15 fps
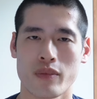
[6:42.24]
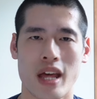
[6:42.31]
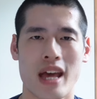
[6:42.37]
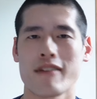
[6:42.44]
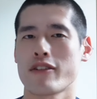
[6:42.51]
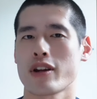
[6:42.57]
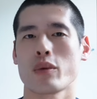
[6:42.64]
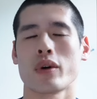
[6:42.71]

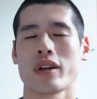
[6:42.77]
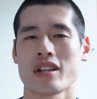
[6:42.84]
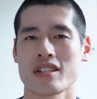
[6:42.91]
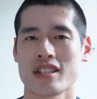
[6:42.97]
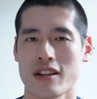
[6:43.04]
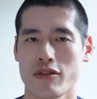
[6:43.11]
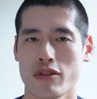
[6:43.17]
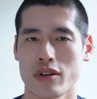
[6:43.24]
Everyone is
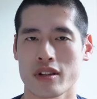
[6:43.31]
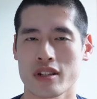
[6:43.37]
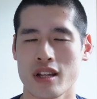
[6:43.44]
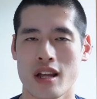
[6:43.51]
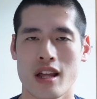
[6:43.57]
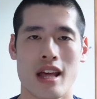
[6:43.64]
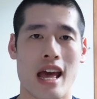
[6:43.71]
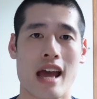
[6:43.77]
different.
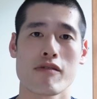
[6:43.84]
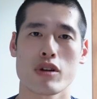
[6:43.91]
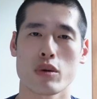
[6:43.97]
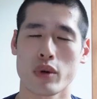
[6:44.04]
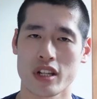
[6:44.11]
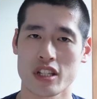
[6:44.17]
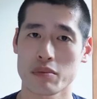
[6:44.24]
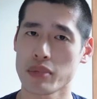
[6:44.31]

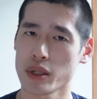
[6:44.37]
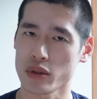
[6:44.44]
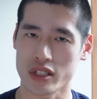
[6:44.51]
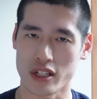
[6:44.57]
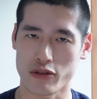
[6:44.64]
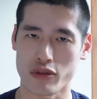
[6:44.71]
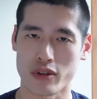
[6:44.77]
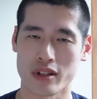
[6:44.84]
Everyone is built
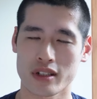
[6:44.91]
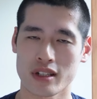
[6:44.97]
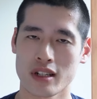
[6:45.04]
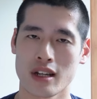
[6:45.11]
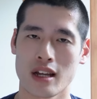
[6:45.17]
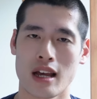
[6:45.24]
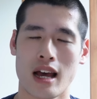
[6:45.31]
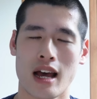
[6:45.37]
different.
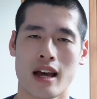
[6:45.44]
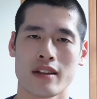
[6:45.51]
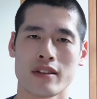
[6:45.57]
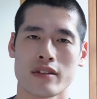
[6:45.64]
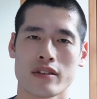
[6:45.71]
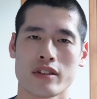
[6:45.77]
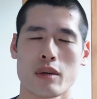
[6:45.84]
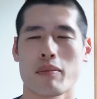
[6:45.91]

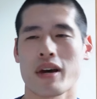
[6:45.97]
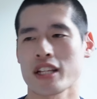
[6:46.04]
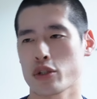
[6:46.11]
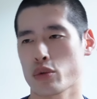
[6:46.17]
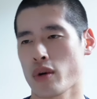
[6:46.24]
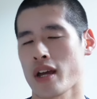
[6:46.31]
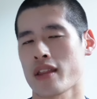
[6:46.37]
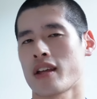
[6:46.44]
And the
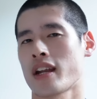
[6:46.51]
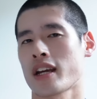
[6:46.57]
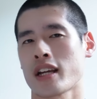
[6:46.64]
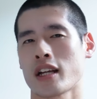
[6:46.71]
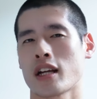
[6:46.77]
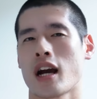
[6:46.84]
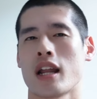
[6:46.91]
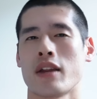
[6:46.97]
best way that I
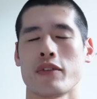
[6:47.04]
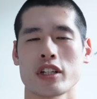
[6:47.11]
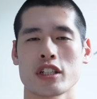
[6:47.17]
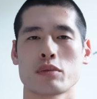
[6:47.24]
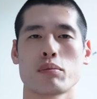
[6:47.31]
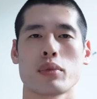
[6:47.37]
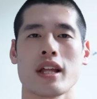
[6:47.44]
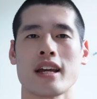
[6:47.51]
can kind of
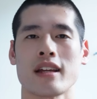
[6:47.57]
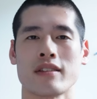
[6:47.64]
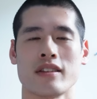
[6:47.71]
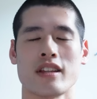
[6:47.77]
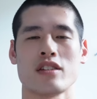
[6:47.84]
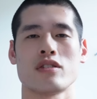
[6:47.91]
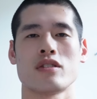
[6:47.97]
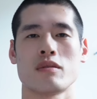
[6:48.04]
explain
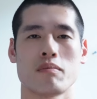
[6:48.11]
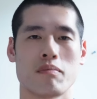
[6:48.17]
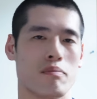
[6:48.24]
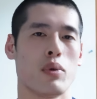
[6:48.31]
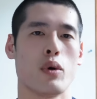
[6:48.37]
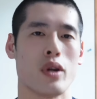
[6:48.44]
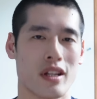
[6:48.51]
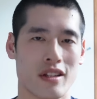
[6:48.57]
this
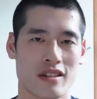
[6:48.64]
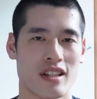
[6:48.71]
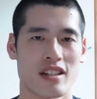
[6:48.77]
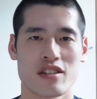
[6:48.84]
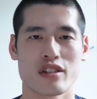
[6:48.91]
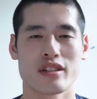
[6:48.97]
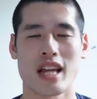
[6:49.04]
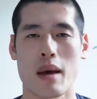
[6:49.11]
point, this
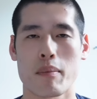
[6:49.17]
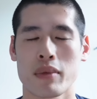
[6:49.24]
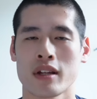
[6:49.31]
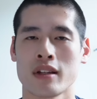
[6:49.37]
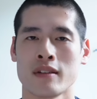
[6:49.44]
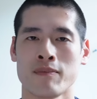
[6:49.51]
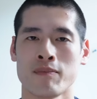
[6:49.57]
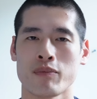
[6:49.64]
step,
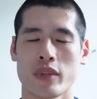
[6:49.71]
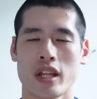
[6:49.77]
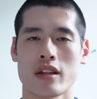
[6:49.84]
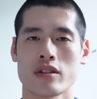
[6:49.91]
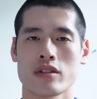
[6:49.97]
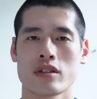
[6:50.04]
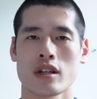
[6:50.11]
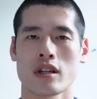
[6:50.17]

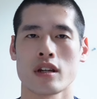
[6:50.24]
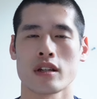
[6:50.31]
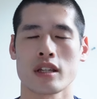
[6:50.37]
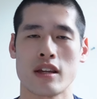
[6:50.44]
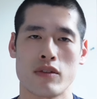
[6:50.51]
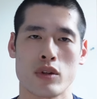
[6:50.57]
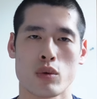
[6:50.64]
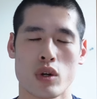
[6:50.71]
is to
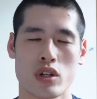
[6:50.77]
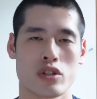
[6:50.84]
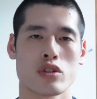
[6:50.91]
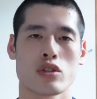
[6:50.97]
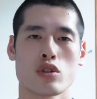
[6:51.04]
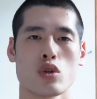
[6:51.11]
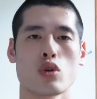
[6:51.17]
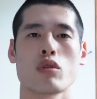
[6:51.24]
give you a
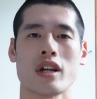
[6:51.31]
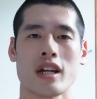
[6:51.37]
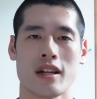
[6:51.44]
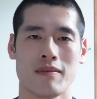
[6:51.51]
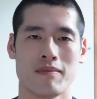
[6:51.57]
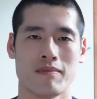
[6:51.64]
story